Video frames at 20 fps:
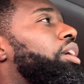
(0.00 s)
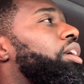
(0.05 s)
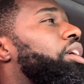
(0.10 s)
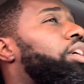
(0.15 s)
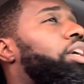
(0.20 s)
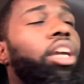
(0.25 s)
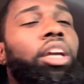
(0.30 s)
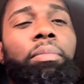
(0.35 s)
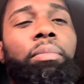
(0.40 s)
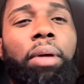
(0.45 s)

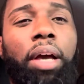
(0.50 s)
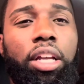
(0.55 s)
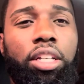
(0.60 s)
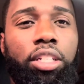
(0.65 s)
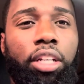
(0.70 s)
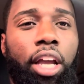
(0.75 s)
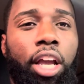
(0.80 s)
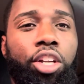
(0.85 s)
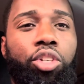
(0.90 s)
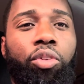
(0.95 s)
Can you
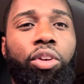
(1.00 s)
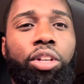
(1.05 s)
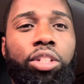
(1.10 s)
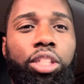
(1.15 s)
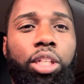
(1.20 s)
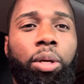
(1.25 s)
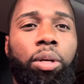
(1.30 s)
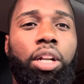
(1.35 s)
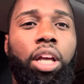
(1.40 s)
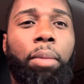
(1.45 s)
imagine Angel Reese
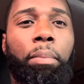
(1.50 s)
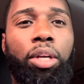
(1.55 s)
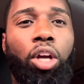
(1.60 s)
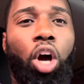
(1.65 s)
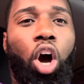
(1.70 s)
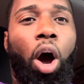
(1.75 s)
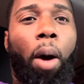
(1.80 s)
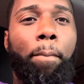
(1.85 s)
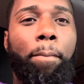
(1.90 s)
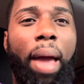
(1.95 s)
coming at me
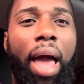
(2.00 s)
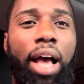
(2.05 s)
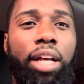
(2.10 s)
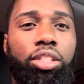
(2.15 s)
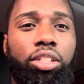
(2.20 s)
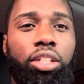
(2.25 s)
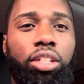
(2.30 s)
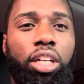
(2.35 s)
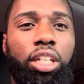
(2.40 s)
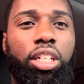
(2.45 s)
all
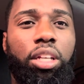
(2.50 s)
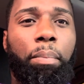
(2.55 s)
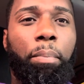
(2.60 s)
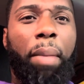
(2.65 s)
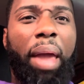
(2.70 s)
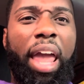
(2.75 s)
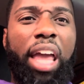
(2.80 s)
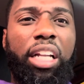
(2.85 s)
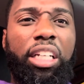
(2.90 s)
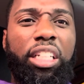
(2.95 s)
masculine and
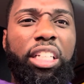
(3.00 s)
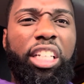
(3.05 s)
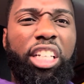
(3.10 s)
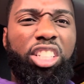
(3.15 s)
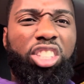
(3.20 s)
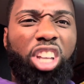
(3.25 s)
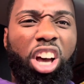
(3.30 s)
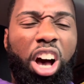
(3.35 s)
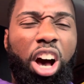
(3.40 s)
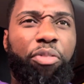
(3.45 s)
manly
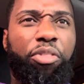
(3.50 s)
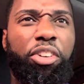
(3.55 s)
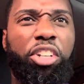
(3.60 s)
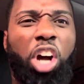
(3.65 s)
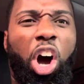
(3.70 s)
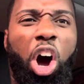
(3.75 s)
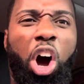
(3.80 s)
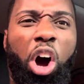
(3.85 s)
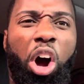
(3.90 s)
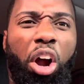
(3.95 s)
and tough and
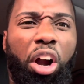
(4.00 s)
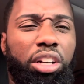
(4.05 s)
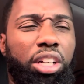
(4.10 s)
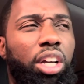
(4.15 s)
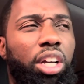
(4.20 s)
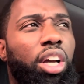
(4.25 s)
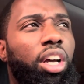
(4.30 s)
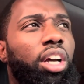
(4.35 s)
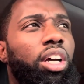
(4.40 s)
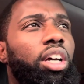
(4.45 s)
hard?
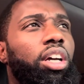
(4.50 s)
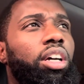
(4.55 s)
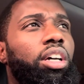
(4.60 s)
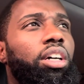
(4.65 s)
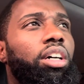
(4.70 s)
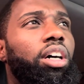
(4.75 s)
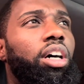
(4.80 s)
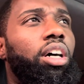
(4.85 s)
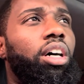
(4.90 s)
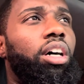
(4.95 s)

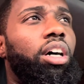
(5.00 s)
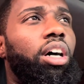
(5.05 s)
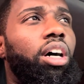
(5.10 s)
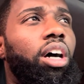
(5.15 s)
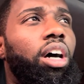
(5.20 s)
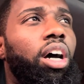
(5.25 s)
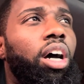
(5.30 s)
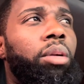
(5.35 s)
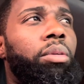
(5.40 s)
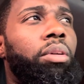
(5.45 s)

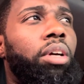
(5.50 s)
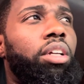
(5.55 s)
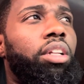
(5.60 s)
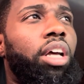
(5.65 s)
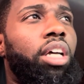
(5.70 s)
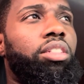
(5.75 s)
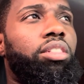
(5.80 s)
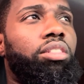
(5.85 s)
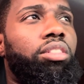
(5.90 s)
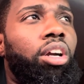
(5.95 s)
I was like,
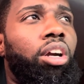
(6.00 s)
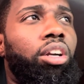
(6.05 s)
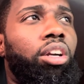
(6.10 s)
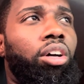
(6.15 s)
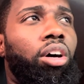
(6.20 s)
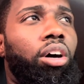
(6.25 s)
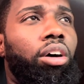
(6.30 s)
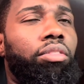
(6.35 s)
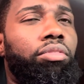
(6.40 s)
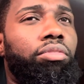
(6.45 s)
that's a
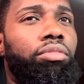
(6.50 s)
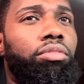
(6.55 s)
turnoff.